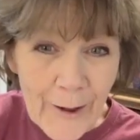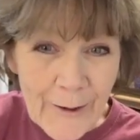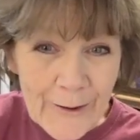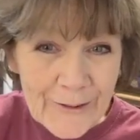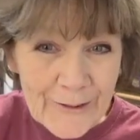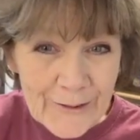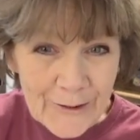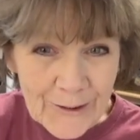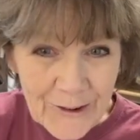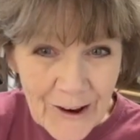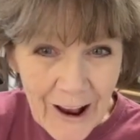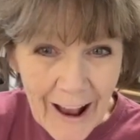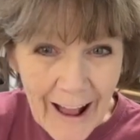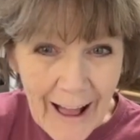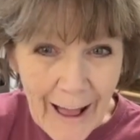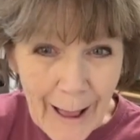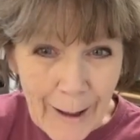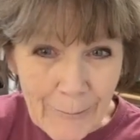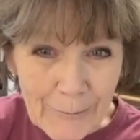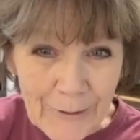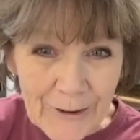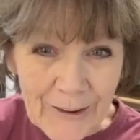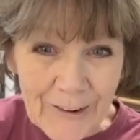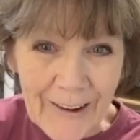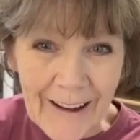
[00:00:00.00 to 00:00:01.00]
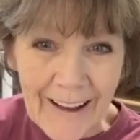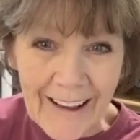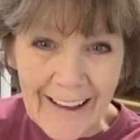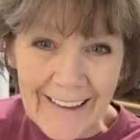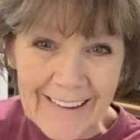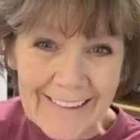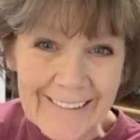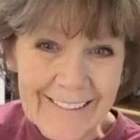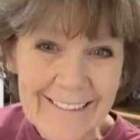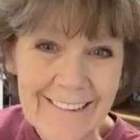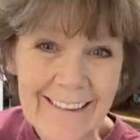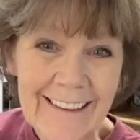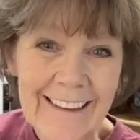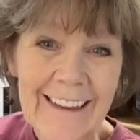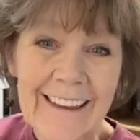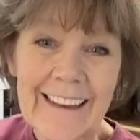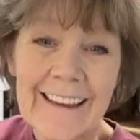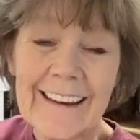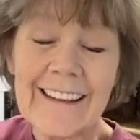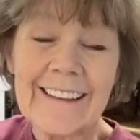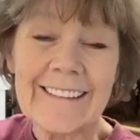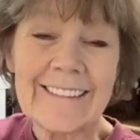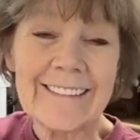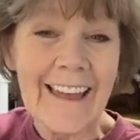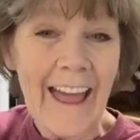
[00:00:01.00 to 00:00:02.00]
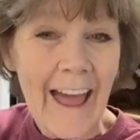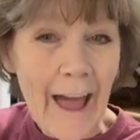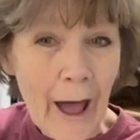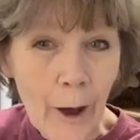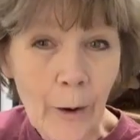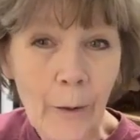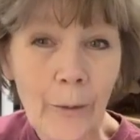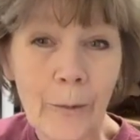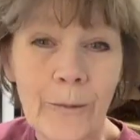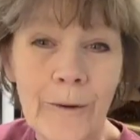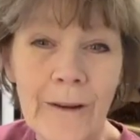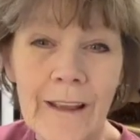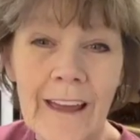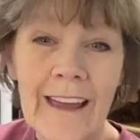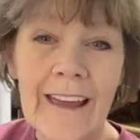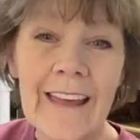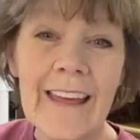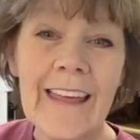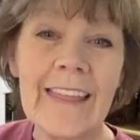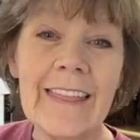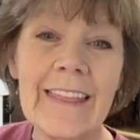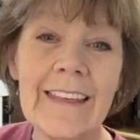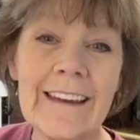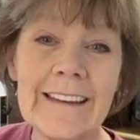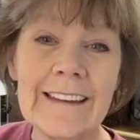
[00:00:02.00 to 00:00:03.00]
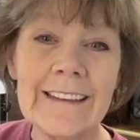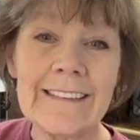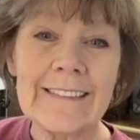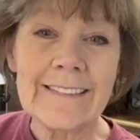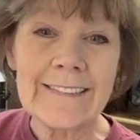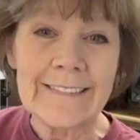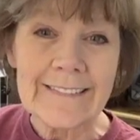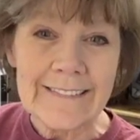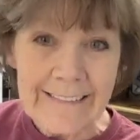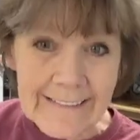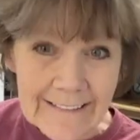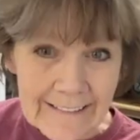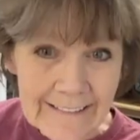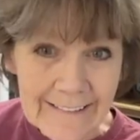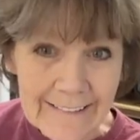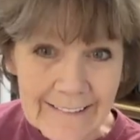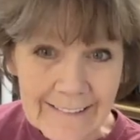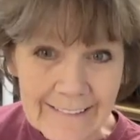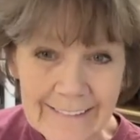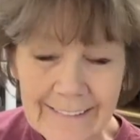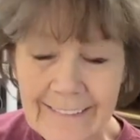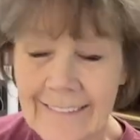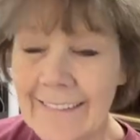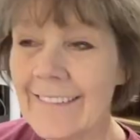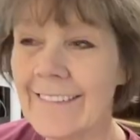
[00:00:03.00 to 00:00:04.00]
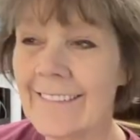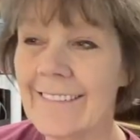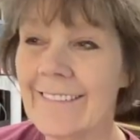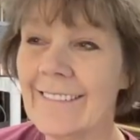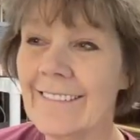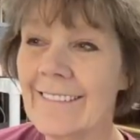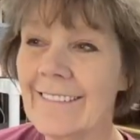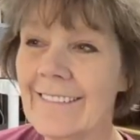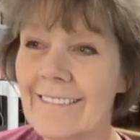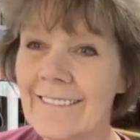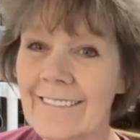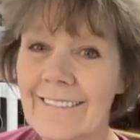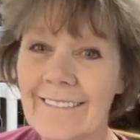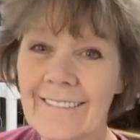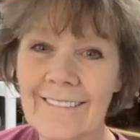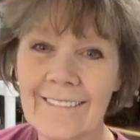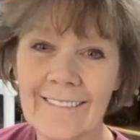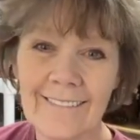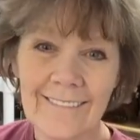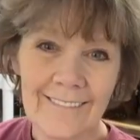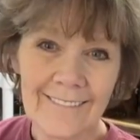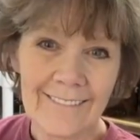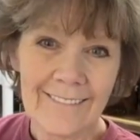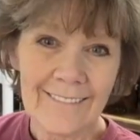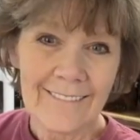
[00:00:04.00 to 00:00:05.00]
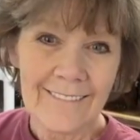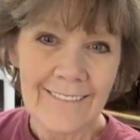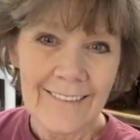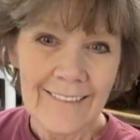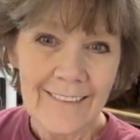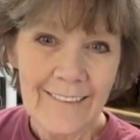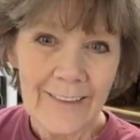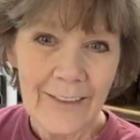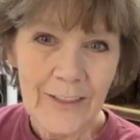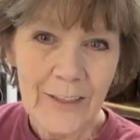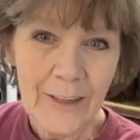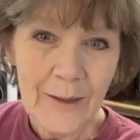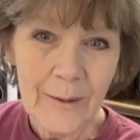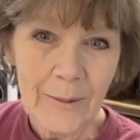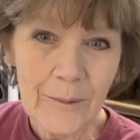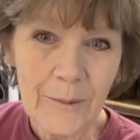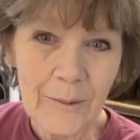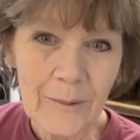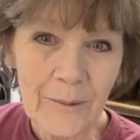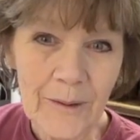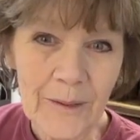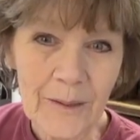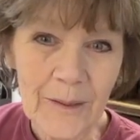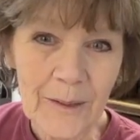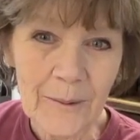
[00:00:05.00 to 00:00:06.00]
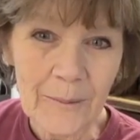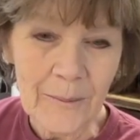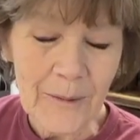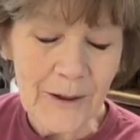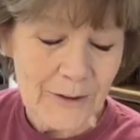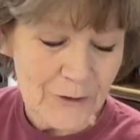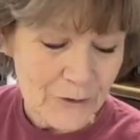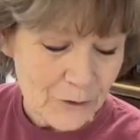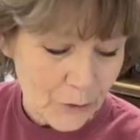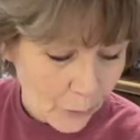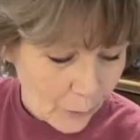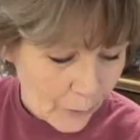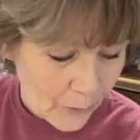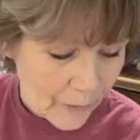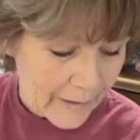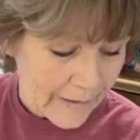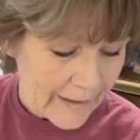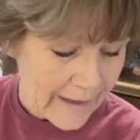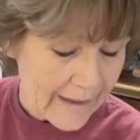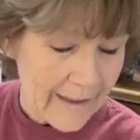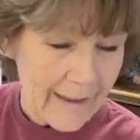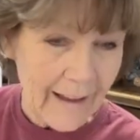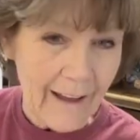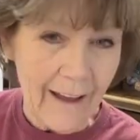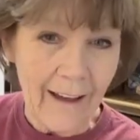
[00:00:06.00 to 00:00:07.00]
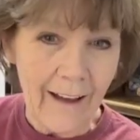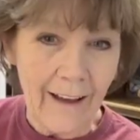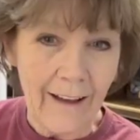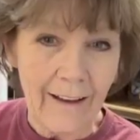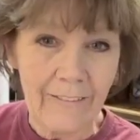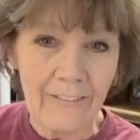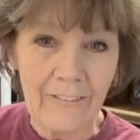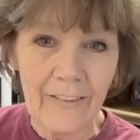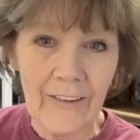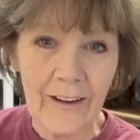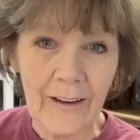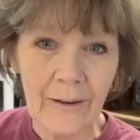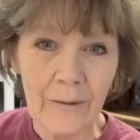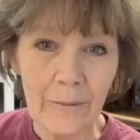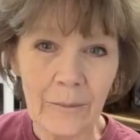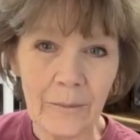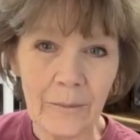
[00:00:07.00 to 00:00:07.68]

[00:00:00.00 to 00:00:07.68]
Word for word: those jobs, you guys, in a town that is still the the majority of